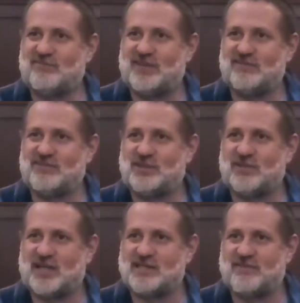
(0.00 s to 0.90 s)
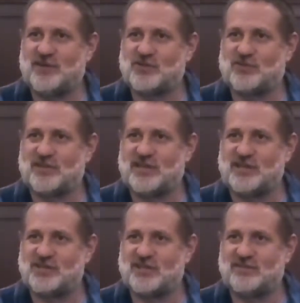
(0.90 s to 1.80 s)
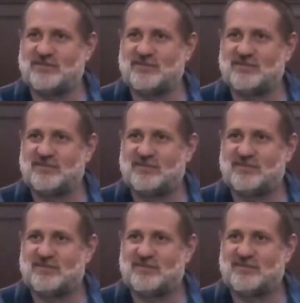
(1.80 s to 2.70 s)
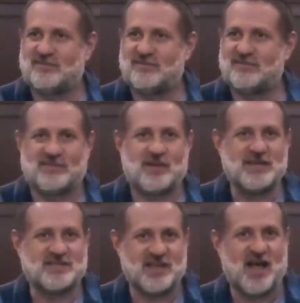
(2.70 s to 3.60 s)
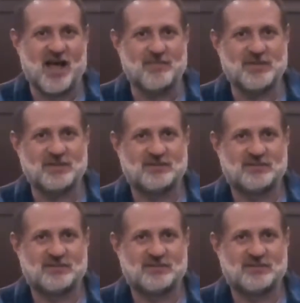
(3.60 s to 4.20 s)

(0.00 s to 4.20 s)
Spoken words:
we don't do lots of visualization. I mean, some.